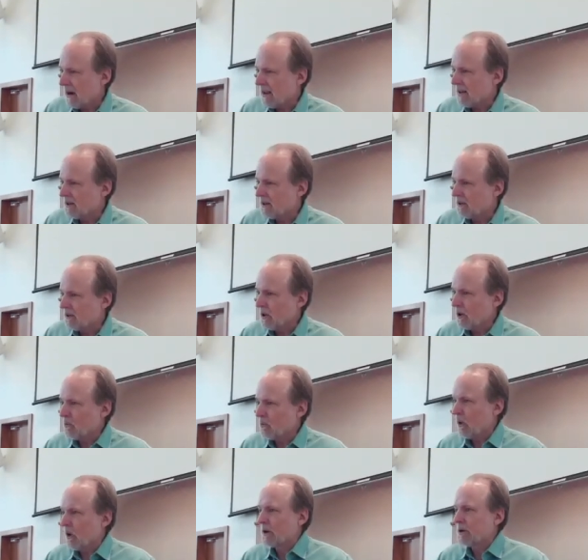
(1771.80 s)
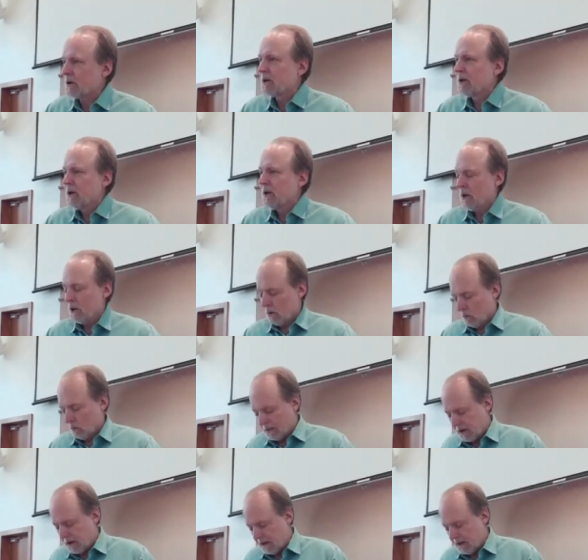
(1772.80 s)
created to do good works,
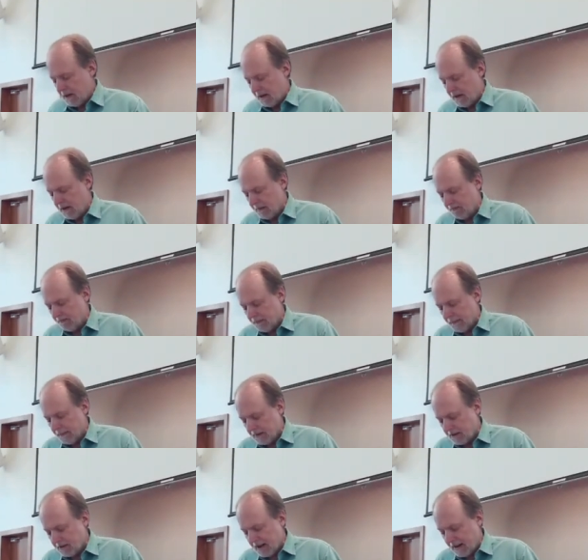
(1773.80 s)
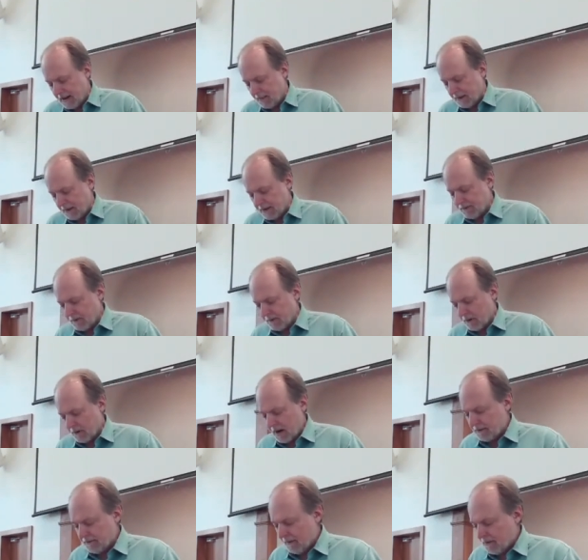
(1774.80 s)
which he established
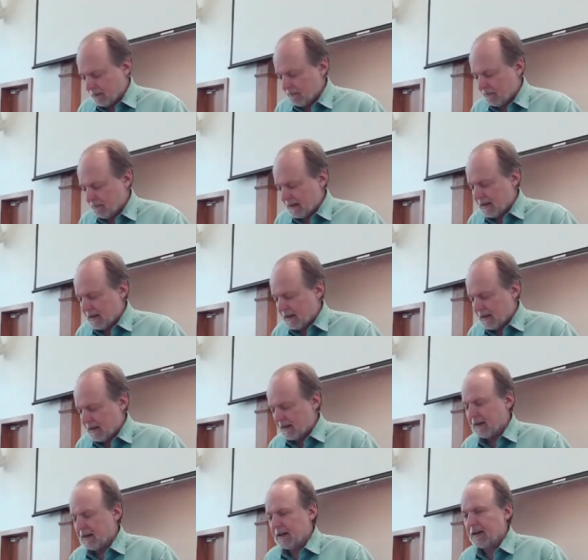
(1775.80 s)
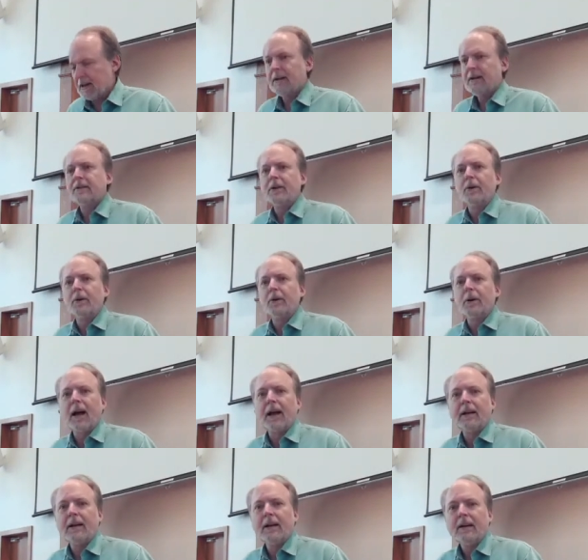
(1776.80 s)
for us from the beginning to do.
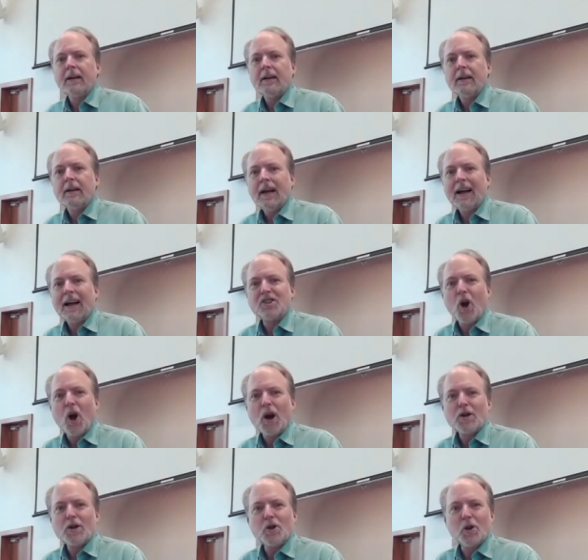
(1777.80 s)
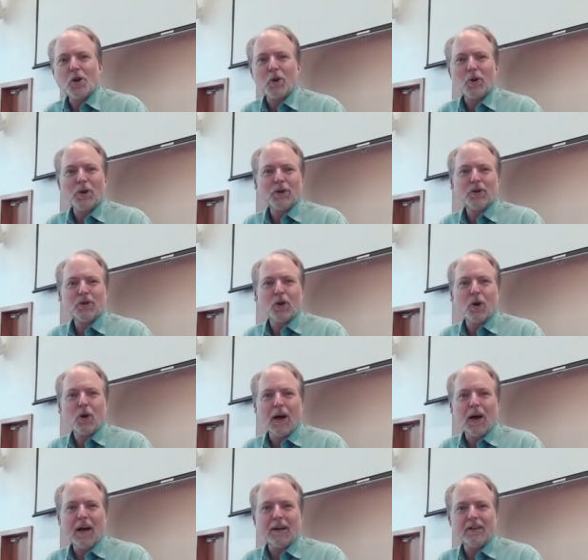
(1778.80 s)
And I, I charge you
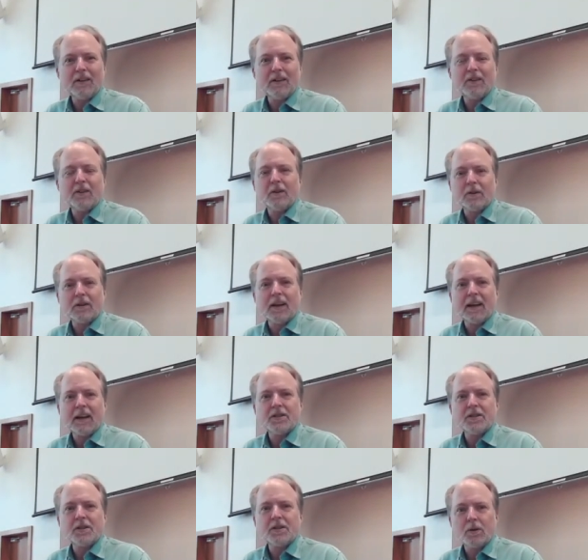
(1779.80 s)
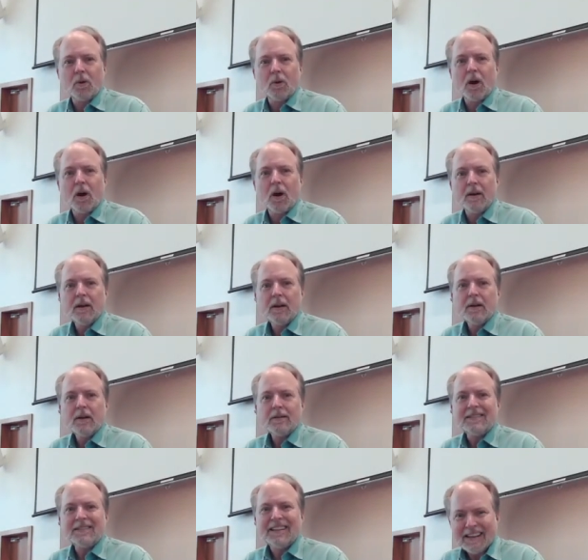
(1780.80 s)
to go out into your day as you are,
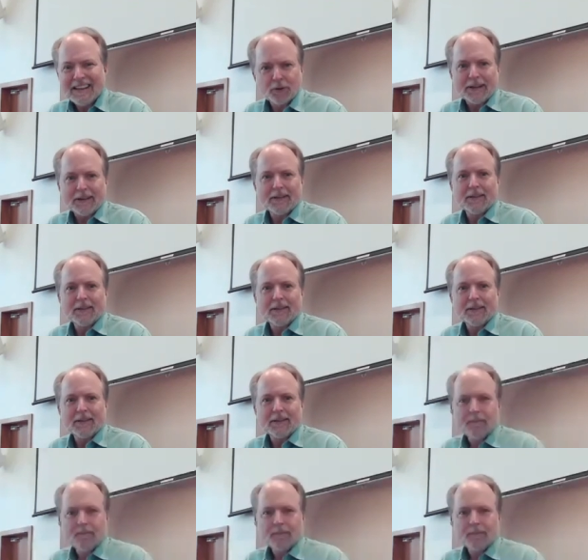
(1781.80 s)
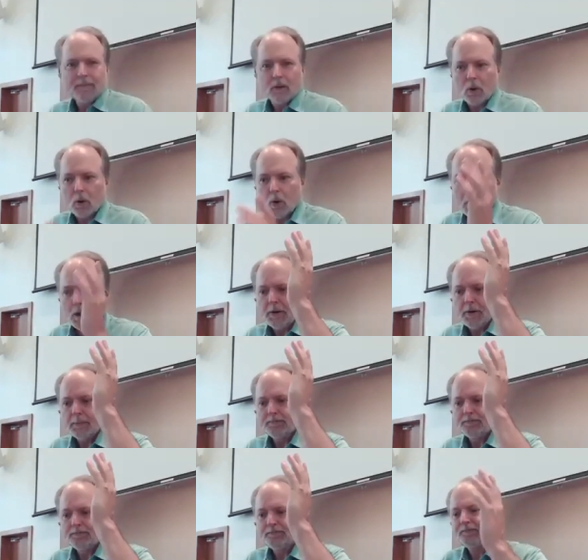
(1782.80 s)
yielded.
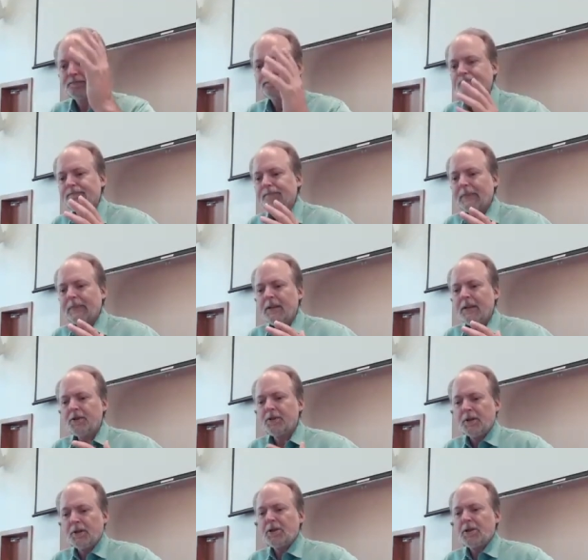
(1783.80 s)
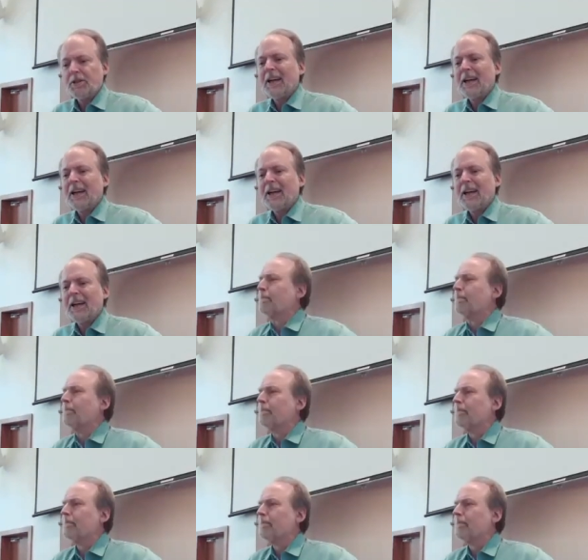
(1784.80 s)
Lord, such as I
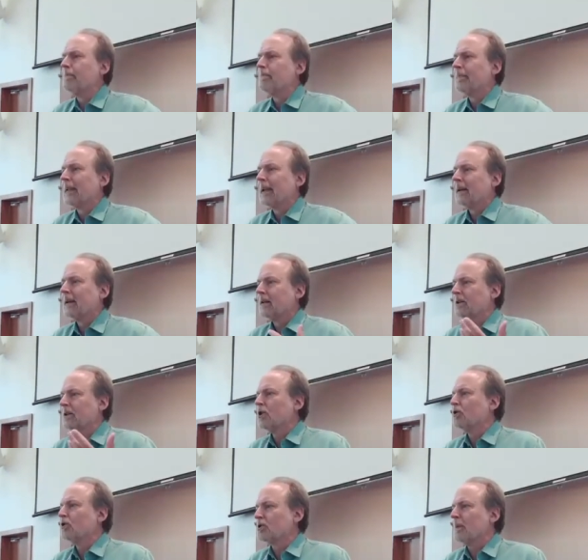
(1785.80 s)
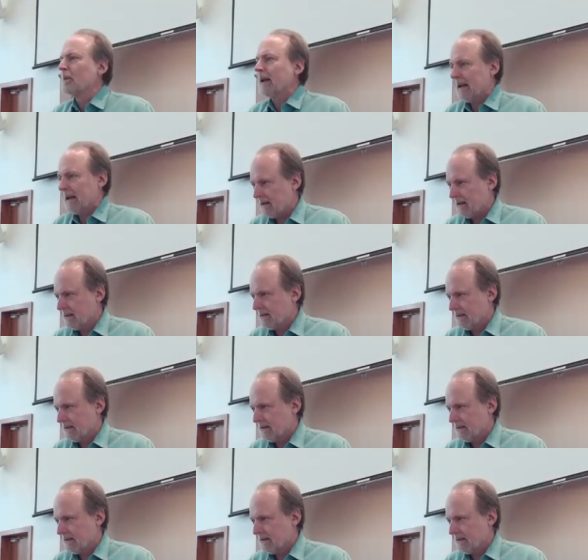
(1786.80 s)
am, use me.